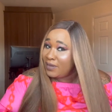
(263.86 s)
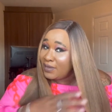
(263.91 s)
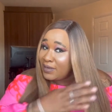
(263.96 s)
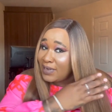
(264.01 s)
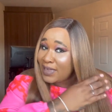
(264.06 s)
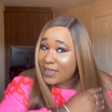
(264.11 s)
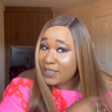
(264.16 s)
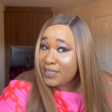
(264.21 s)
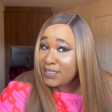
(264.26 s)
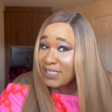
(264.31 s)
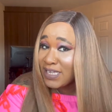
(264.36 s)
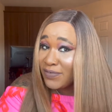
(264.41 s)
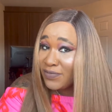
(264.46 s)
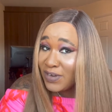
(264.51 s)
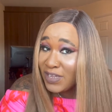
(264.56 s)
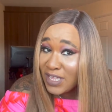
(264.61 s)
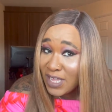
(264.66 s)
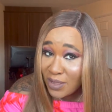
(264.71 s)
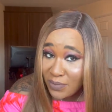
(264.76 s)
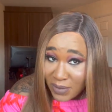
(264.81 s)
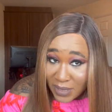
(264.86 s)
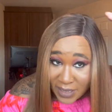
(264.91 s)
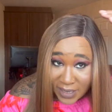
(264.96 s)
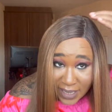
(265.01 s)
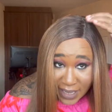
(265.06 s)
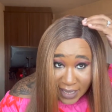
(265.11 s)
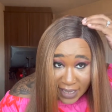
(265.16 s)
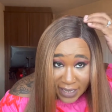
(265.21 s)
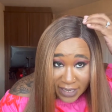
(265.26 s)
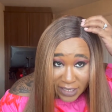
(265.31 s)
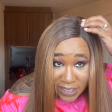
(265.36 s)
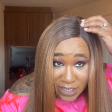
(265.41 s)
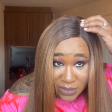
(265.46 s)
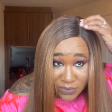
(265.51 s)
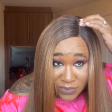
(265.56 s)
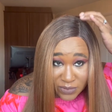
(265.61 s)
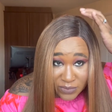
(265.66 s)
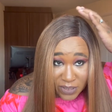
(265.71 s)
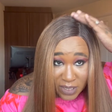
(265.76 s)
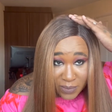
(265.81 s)
now you definitely go in and you
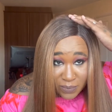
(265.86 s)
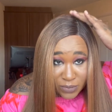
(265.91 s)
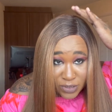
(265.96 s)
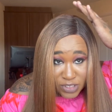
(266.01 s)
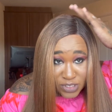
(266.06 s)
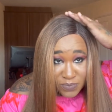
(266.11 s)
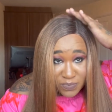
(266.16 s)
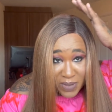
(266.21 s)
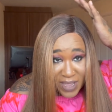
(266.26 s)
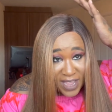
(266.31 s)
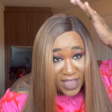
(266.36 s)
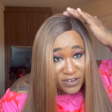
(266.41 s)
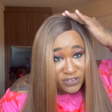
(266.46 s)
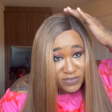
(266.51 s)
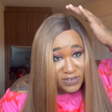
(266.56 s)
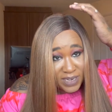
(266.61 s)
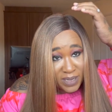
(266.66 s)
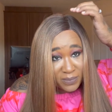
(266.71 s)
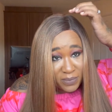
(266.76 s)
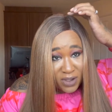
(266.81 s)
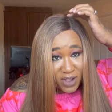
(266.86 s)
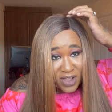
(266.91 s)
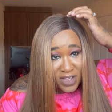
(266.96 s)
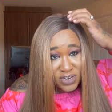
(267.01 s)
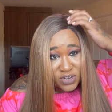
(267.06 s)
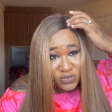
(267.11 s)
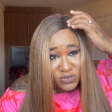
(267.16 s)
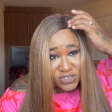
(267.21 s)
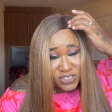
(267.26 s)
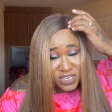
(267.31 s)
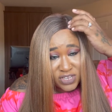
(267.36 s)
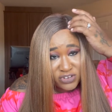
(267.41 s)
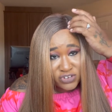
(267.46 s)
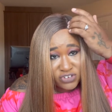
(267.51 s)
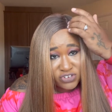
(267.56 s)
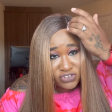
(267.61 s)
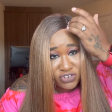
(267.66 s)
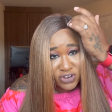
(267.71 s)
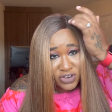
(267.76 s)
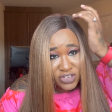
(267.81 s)
would uh, put some powder in that part i'd also
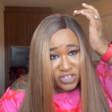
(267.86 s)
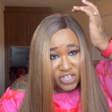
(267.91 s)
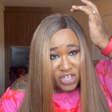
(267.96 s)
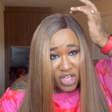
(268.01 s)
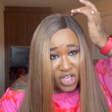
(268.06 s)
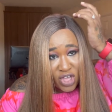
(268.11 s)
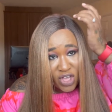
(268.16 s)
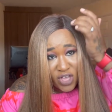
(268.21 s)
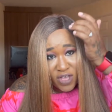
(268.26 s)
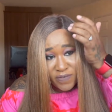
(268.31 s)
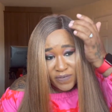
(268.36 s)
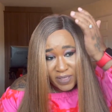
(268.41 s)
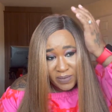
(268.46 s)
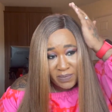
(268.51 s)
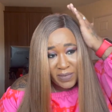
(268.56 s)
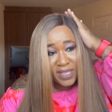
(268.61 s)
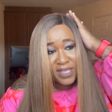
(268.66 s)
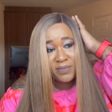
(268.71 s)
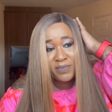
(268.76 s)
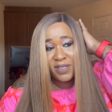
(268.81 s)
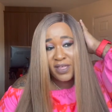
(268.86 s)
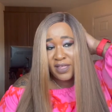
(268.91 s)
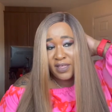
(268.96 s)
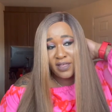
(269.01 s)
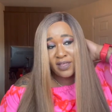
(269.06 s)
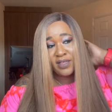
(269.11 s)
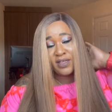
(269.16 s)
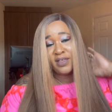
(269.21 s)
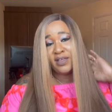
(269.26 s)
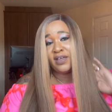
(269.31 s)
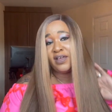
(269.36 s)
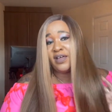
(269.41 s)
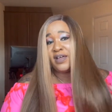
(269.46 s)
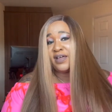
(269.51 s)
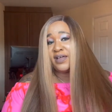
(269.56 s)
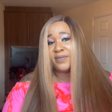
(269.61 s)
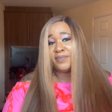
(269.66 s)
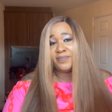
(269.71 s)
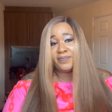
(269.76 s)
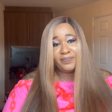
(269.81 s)
try and curve it maybe
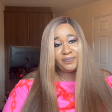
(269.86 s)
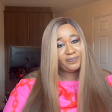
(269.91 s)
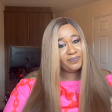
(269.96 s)
um,